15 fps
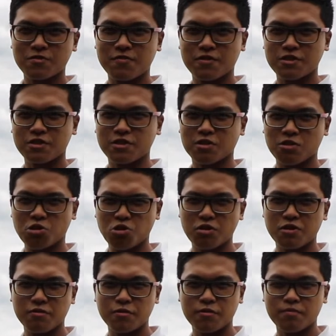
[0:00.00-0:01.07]
official
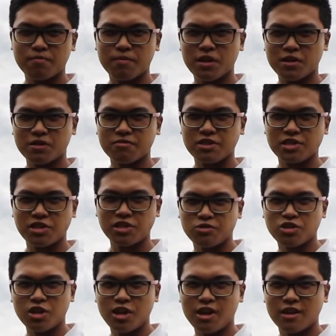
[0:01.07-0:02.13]
Corey Wolfenbarger-ish
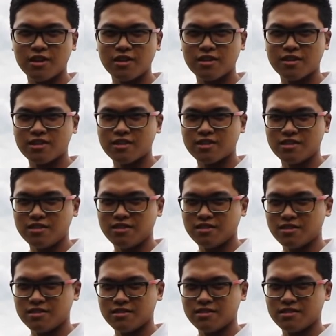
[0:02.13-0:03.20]
shot
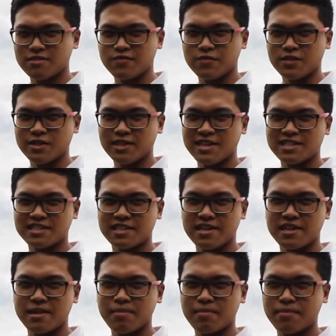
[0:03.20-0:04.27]
because it's fully
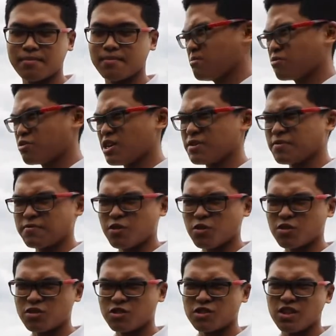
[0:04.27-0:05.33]
landscape. I'm trying to
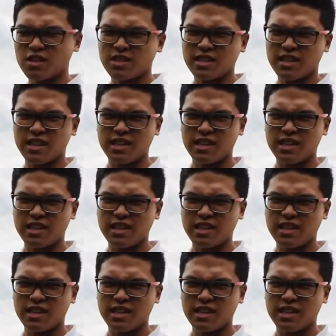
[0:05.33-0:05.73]
focus on the